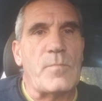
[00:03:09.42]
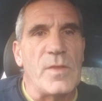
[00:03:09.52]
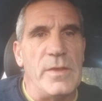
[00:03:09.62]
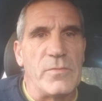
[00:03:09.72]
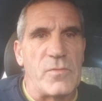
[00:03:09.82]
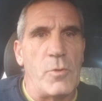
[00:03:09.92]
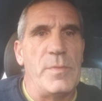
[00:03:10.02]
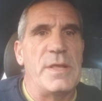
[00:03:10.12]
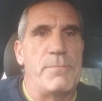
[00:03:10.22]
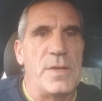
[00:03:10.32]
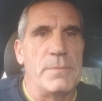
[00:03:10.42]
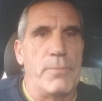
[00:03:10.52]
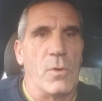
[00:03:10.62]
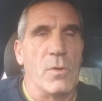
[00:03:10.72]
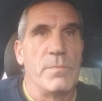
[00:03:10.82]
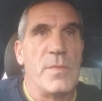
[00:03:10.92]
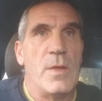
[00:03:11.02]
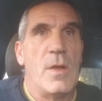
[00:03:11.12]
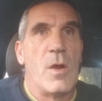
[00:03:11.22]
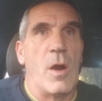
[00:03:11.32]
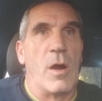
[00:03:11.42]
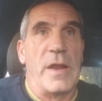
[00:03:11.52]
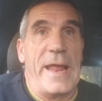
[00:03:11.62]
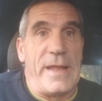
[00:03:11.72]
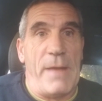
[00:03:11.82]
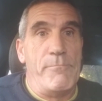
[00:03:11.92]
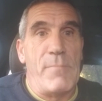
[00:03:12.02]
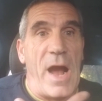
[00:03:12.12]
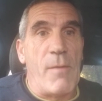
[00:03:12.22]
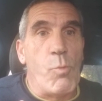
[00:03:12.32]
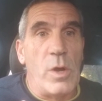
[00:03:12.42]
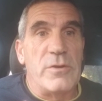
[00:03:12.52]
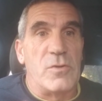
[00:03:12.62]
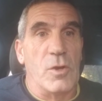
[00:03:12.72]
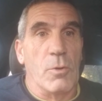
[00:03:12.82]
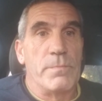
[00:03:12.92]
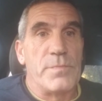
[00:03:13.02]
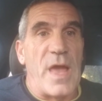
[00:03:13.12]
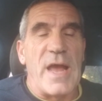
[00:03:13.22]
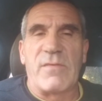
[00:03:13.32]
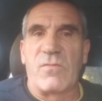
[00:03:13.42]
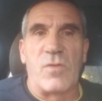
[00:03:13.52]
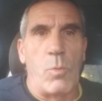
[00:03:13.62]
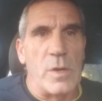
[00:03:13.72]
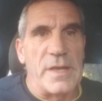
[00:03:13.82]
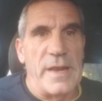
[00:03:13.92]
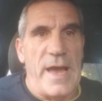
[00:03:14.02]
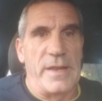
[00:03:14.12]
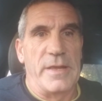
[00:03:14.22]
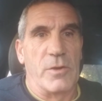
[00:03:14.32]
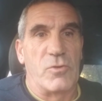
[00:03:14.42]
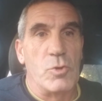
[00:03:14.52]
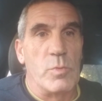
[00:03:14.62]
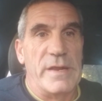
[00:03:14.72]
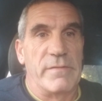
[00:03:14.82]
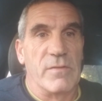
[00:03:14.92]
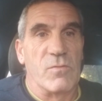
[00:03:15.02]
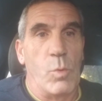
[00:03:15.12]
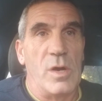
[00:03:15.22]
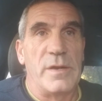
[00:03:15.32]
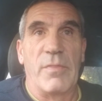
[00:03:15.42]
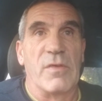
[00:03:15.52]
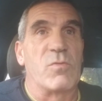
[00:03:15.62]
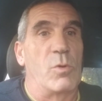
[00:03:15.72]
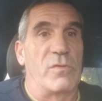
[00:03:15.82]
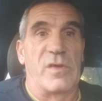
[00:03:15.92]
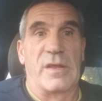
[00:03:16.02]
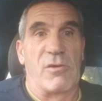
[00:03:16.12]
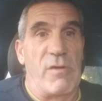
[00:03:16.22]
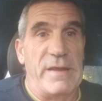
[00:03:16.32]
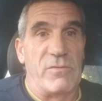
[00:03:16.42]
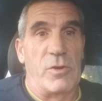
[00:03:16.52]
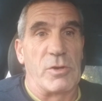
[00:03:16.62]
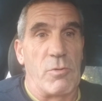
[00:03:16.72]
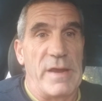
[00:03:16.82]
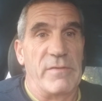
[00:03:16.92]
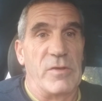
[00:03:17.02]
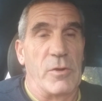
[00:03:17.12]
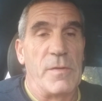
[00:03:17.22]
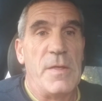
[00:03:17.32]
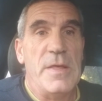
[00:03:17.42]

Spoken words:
is so many people are, and I'm one too. I still want to get out of here. 2 reasons. One, this world is getting crazier and crazier.